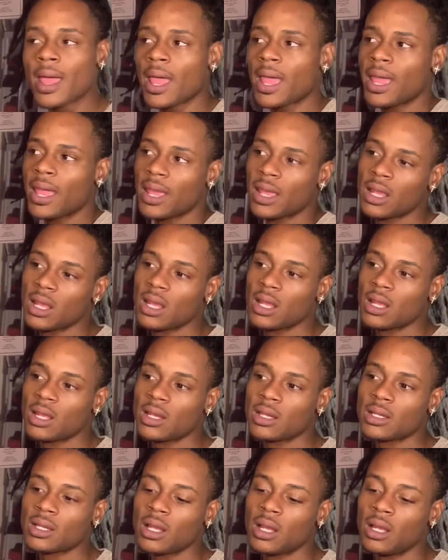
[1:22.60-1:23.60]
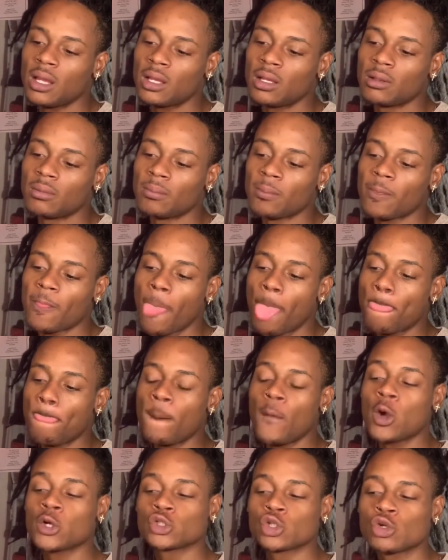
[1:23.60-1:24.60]
And um, they're
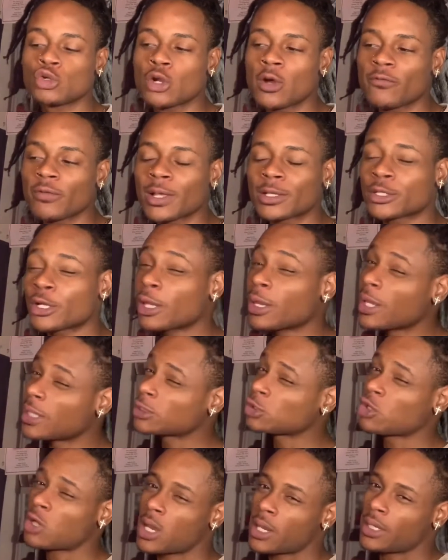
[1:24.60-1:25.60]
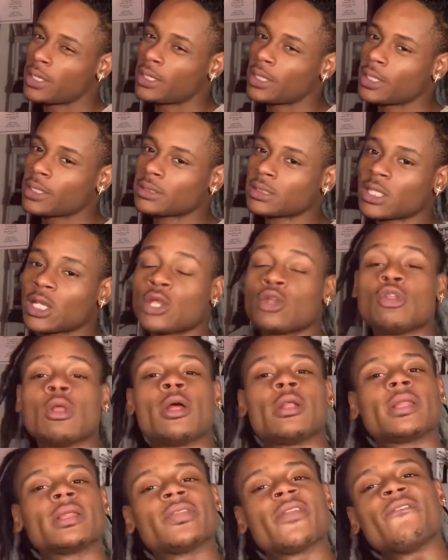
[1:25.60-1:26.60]
also known for like their electronics and you know
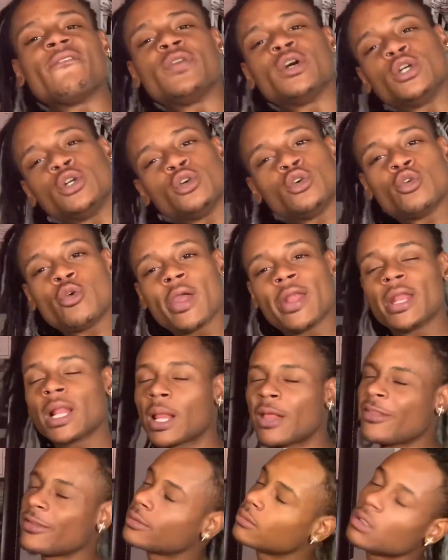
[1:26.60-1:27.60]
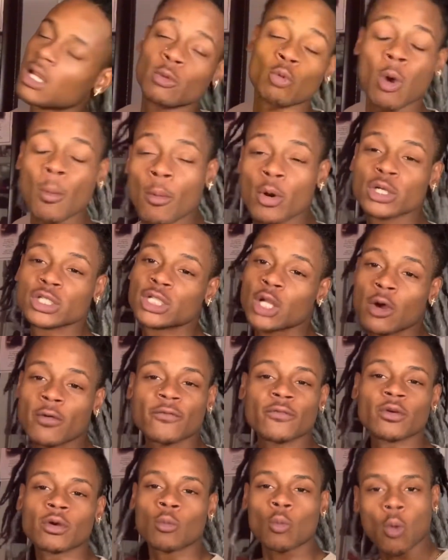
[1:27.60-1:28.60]
food and but Walmart's known
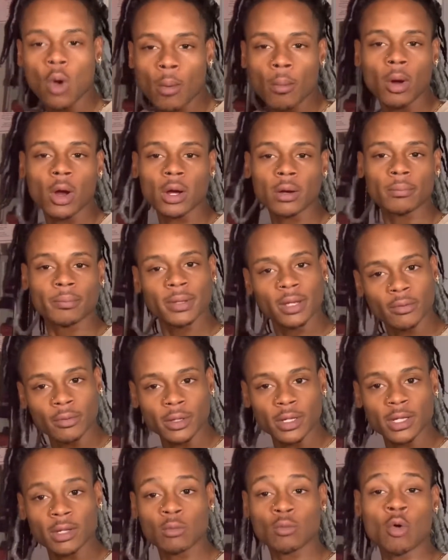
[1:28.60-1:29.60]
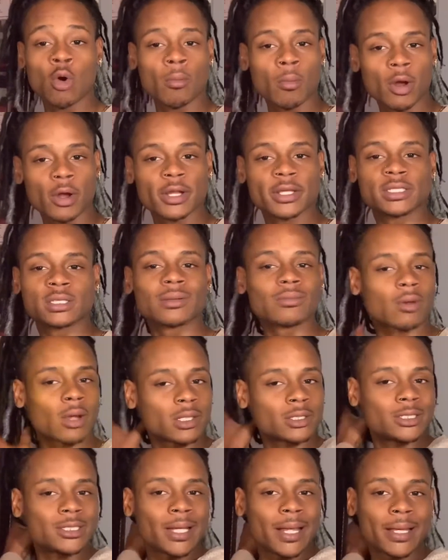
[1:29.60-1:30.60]
for Walmart, period. Walmart is a
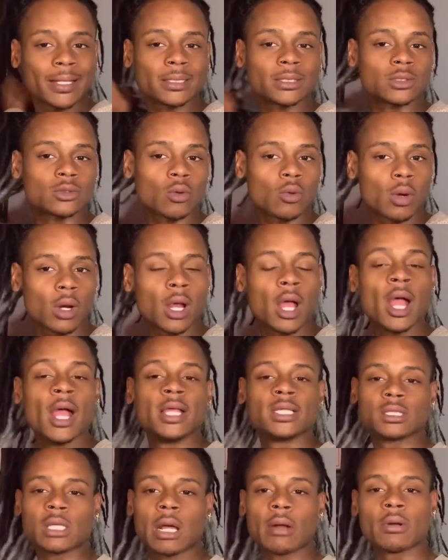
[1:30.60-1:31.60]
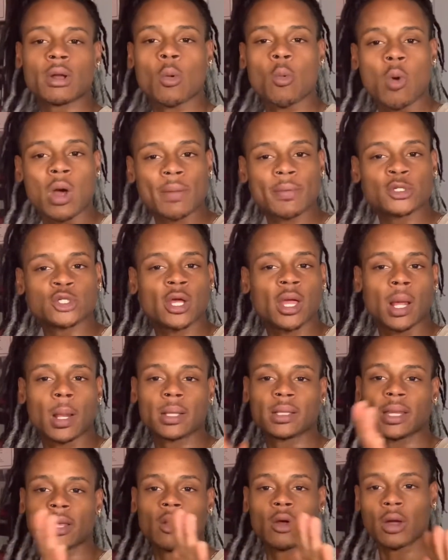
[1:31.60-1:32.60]
raunchy ass store. So I don't know why they trying to like
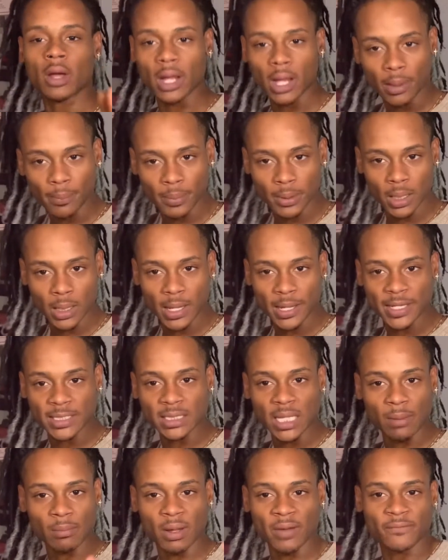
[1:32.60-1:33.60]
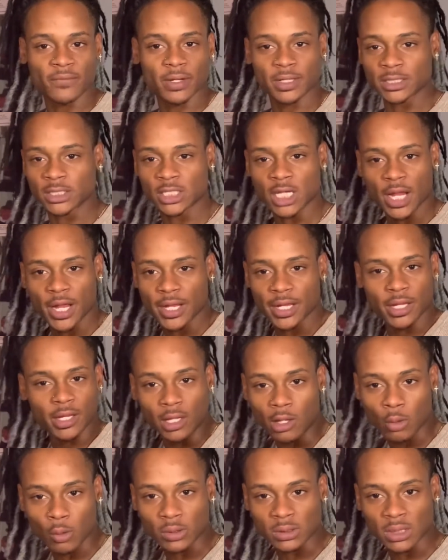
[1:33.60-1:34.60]
they all uppity. Like it's like my fucking giant
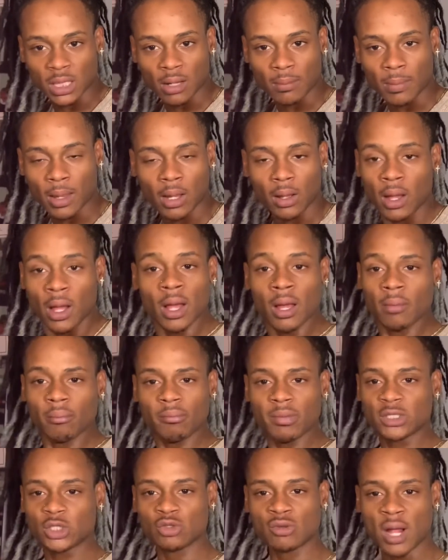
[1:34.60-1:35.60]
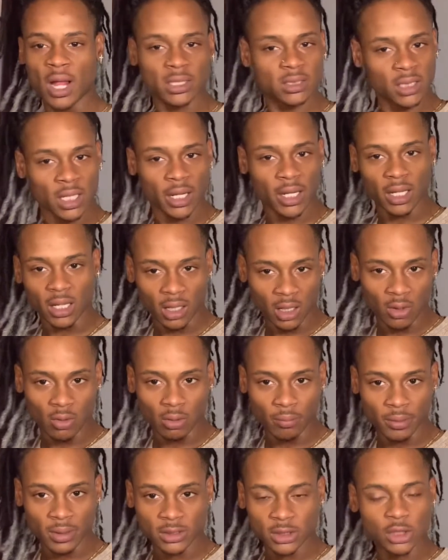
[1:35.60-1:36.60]
eagle or something. Like, bitch, you are not giant eagle,
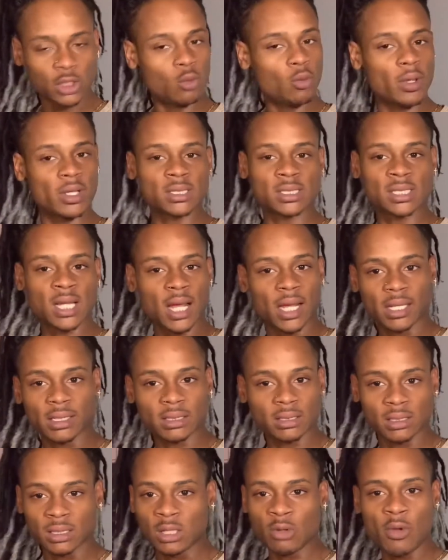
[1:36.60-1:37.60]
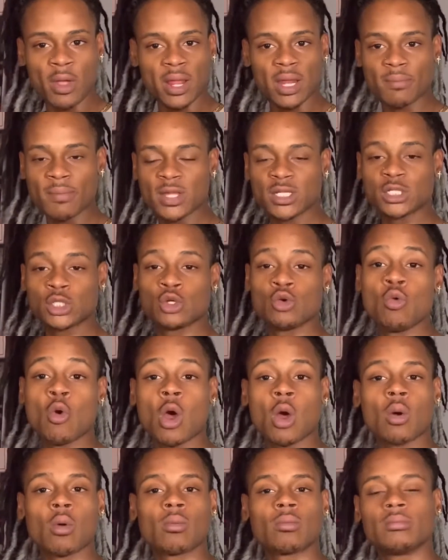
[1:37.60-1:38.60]
bitch. You is not you ain't bitch, you
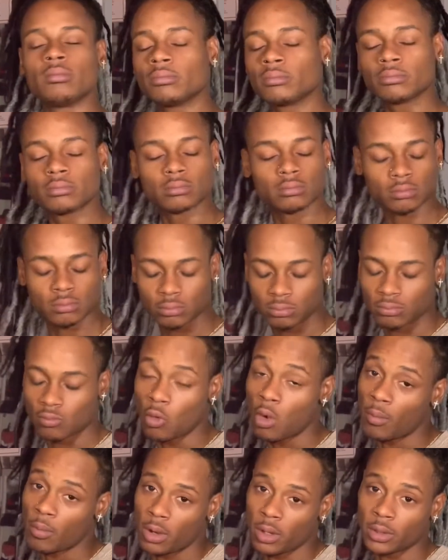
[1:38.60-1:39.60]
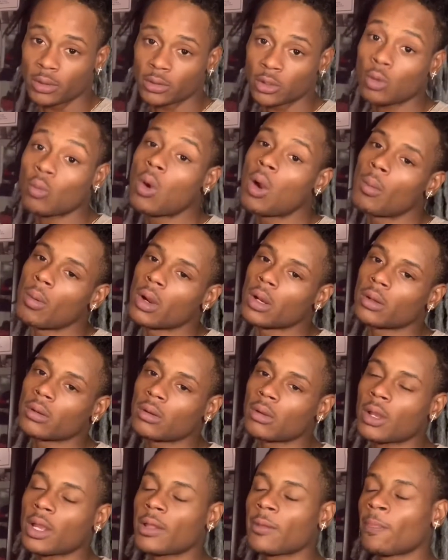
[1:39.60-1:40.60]
are Walmart. You're Walmart,
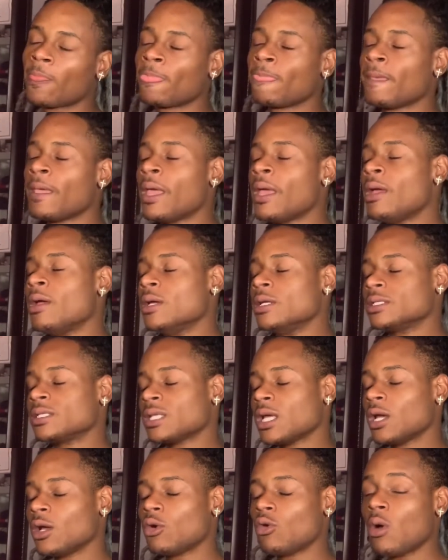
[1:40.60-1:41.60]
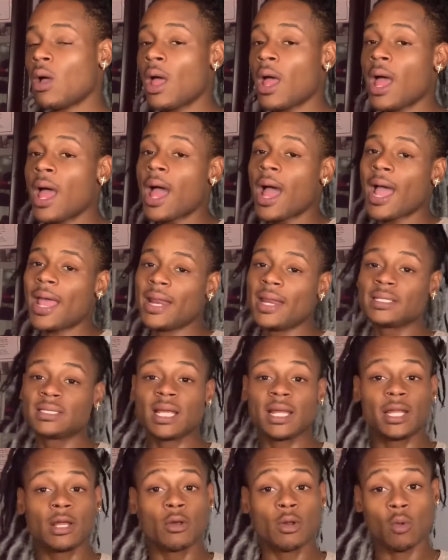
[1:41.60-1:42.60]
okay? So I
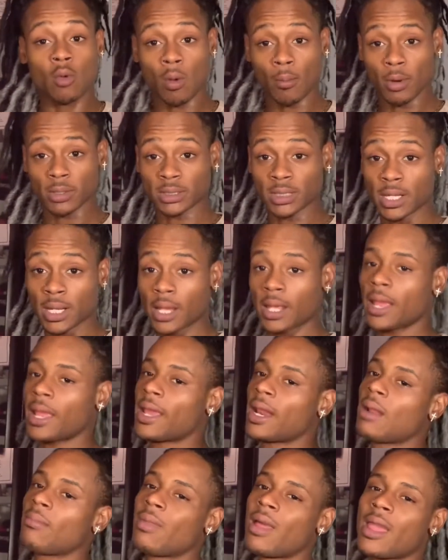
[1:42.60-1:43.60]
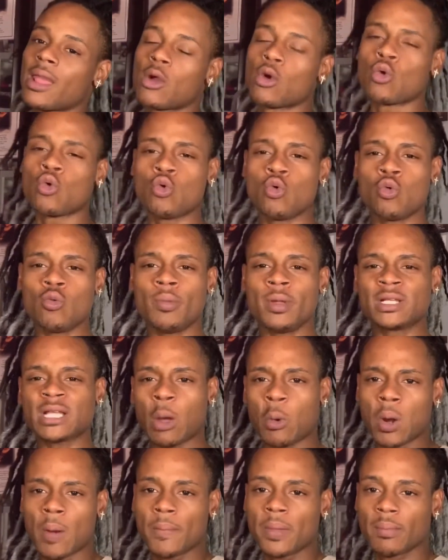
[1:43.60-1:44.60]
decided to go to Walmart today, and I'm like, ooh, bitch, I
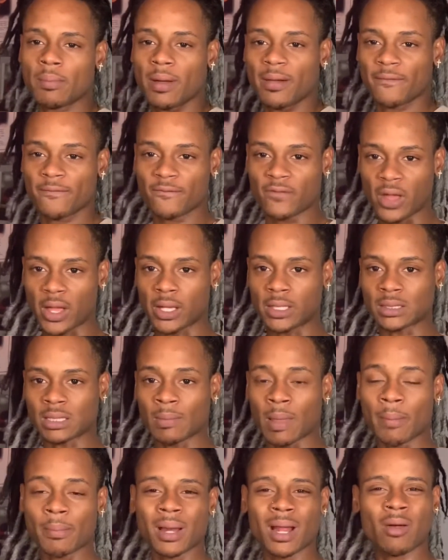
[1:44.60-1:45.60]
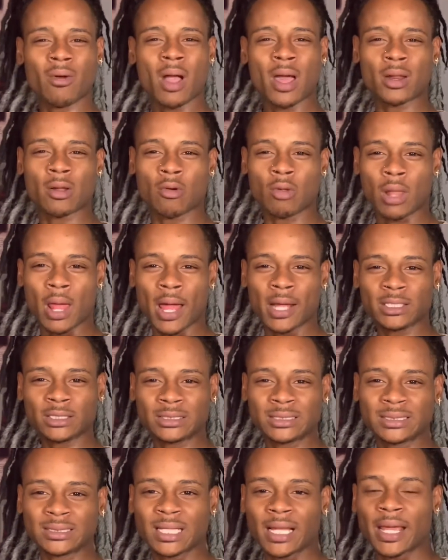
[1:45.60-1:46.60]
want to beat my face. I'm like, but I don't got no
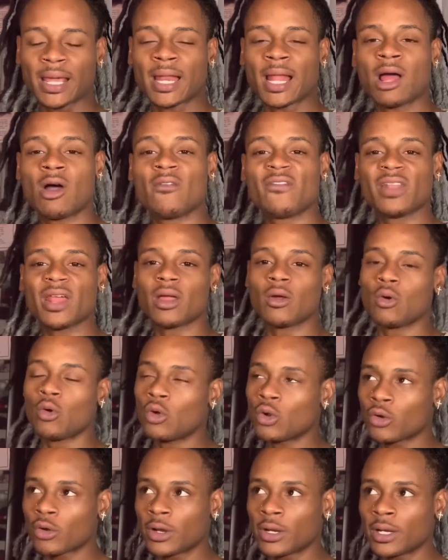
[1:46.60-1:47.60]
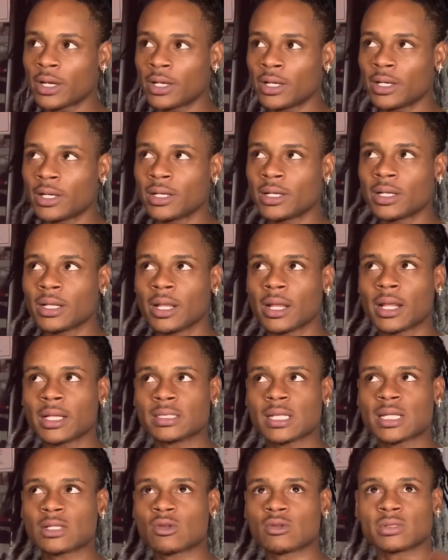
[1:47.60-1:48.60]
lashes, like, and I don't feel like ordering none, because
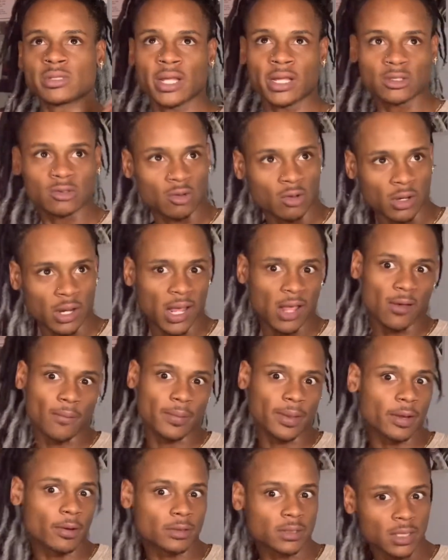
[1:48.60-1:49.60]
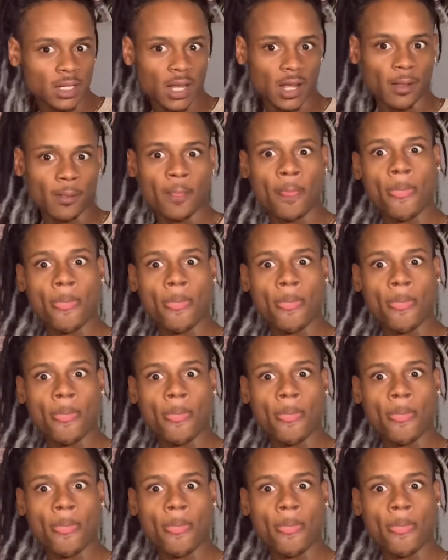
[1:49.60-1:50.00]
that's gonna take so long. I ain't gonna be here today.